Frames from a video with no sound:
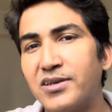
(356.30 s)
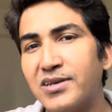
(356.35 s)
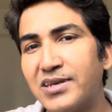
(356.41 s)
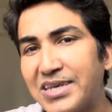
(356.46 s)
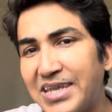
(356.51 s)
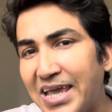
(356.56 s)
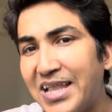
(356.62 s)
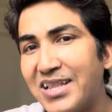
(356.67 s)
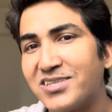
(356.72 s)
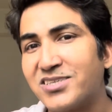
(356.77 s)

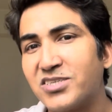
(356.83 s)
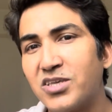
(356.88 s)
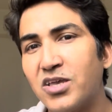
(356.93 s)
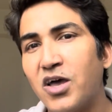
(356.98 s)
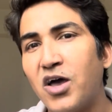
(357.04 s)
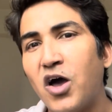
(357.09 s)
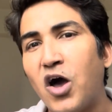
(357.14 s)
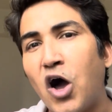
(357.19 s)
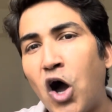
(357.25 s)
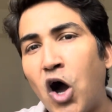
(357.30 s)
tells
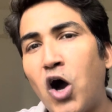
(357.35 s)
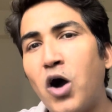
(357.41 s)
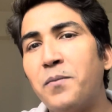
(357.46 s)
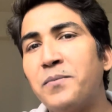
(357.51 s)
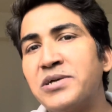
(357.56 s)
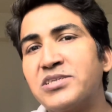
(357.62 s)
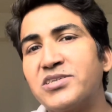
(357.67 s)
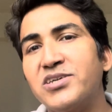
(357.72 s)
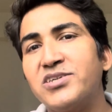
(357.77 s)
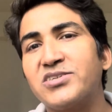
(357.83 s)
how
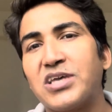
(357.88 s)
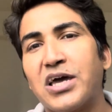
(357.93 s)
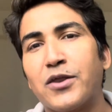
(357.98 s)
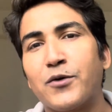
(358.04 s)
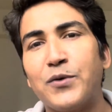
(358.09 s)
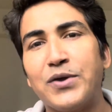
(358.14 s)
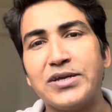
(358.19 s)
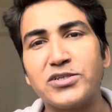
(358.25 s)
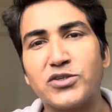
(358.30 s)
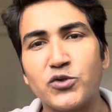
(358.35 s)
machines are
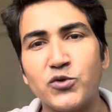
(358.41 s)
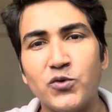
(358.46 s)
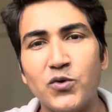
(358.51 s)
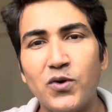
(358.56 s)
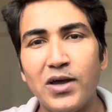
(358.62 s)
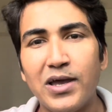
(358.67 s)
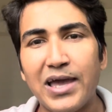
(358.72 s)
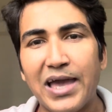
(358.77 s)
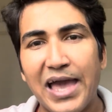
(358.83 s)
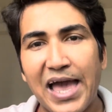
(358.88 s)
going
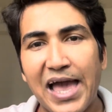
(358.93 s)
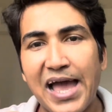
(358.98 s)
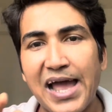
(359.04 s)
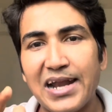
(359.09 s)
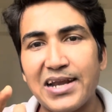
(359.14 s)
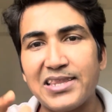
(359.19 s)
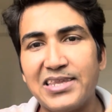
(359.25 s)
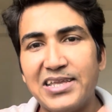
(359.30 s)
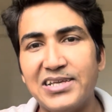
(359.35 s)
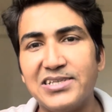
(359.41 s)
to
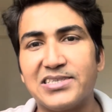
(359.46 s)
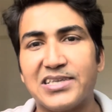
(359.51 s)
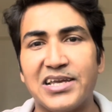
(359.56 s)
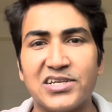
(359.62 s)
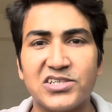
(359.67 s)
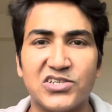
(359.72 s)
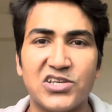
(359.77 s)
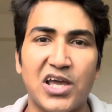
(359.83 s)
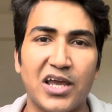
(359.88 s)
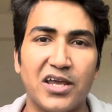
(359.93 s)
add these
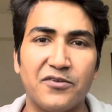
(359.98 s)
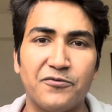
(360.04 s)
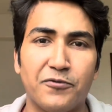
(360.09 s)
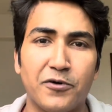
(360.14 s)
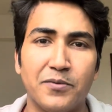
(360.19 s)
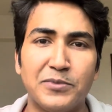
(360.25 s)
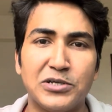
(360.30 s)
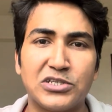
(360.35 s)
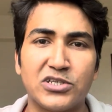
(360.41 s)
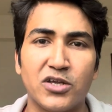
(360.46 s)
extra
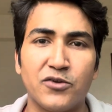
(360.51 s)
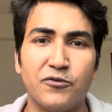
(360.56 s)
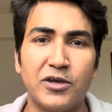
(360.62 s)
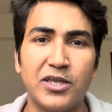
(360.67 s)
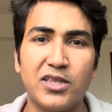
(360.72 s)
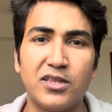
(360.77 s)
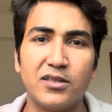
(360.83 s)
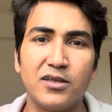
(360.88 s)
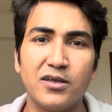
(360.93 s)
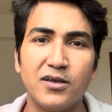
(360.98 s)
information
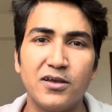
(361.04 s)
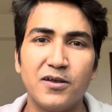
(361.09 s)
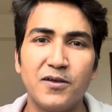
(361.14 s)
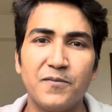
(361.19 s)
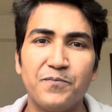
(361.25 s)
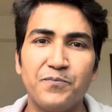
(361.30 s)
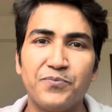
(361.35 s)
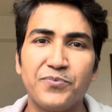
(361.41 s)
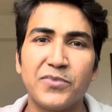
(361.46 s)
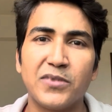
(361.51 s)
with
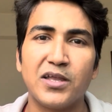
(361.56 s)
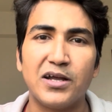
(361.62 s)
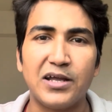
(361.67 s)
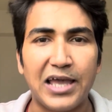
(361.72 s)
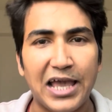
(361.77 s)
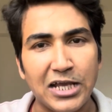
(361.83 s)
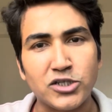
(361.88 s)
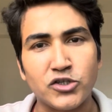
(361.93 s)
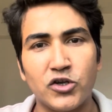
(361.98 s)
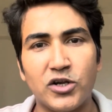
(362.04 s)

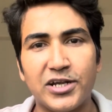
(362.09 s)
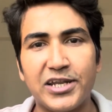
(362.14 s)
actual